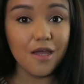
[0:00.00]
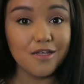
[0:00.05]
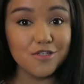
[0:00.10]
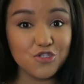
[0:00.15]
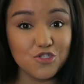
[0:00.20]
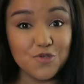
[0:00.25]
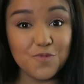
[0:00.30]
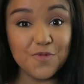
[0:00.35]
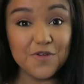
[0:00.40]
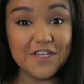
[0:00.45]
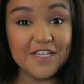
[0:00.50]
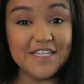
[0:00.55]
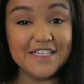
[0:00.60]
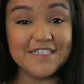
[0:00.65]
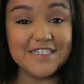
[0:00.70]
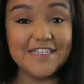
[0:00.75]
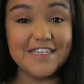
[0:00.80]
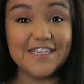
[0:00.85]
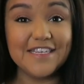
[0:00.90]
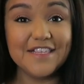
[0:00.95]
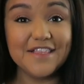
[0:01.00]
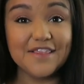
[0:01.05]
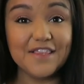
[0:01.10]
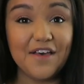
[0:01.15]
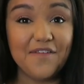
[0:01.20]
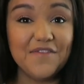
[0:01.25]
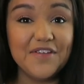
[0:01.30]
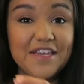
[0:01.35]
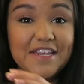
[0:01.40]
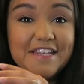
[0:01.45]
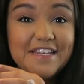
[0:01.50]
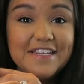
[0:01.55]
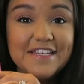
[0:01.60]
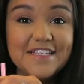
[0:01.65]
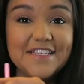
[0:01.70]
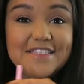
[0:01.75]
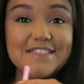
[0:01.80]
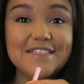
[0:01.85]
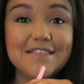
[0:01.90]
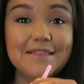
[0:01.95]
Super easy, love it. It
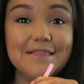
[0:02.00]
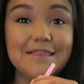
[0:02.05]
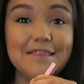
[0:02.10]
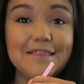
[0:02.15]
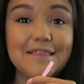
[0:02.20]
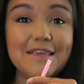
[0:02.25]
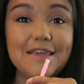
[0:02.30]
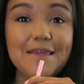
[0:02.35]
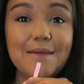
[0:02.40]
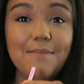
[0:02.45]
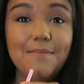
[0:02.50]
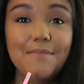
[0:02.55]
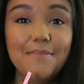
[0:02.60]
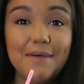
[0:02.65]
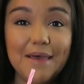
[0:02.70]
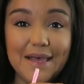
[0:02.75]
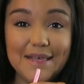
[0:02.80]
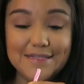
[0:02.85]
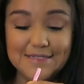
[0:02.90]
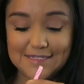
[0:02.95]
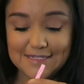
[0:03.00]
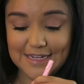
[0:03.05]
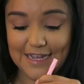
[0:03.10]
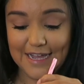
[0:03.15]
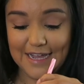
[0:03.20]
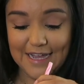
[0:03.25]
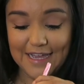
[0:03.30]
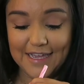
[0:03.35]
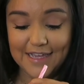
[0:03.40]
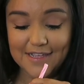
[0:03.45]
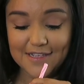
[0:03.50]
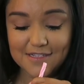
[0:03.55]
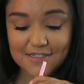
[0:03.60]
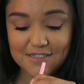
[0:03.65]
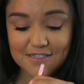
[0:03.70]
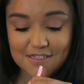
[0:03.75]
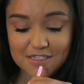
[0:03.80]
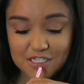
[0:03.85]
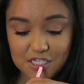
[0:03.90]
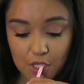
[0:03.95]
is the best
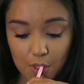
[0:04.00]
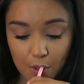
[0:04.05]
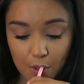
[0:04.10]
ice.